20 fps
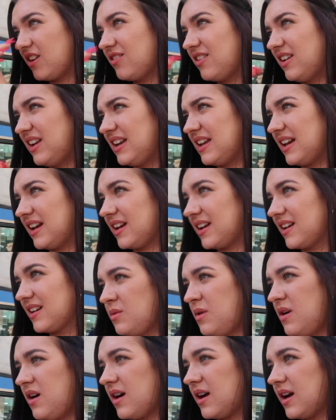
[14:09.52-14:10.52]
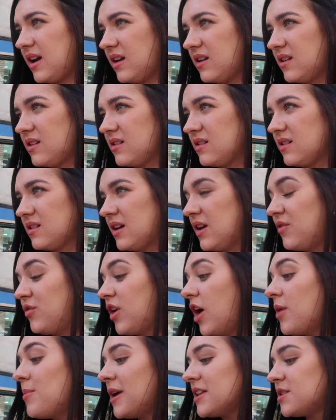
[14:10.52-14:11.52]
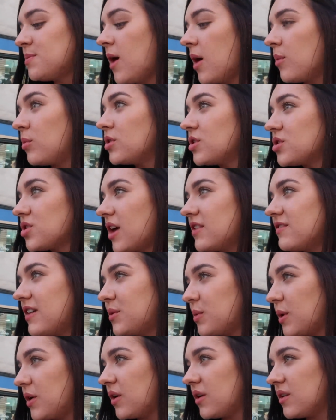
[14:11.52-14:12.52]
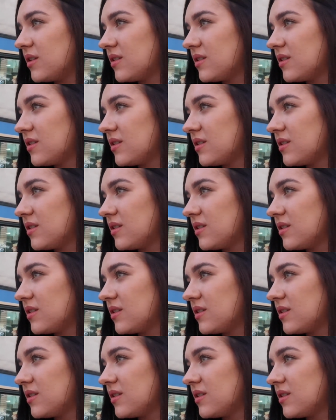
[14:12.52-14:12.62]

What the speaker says: Oh, really? Why? If we're going back to mine, will you try the red one on?